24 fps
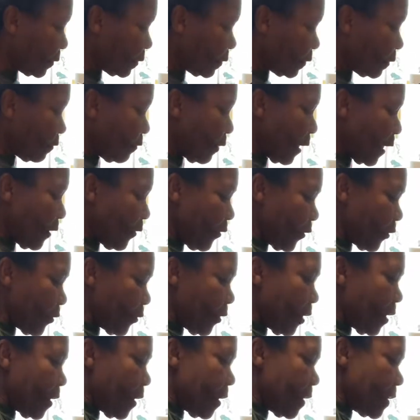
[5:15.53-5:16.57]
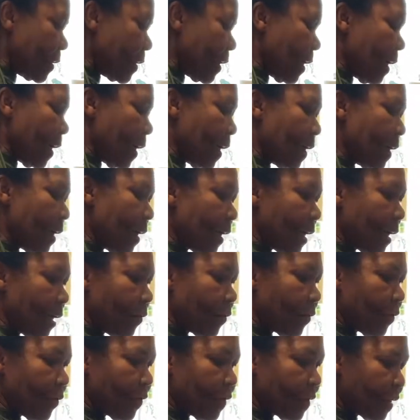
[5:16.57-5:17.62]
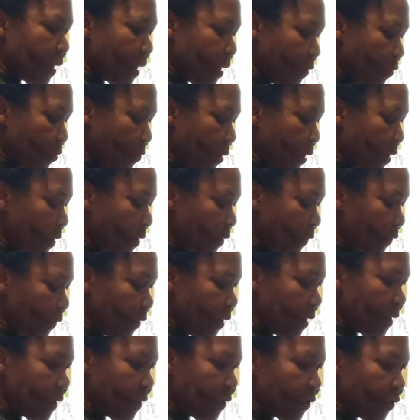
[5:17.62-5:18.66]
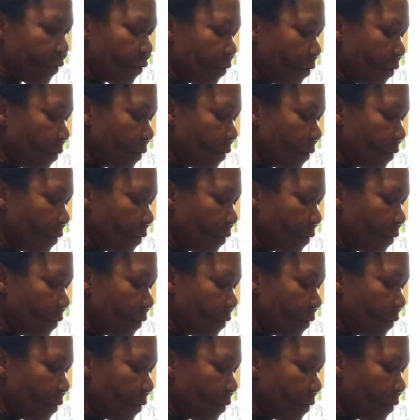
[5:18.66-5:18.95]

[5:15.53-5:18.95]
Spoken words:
while you're doing it, and then I'll use a little bit of this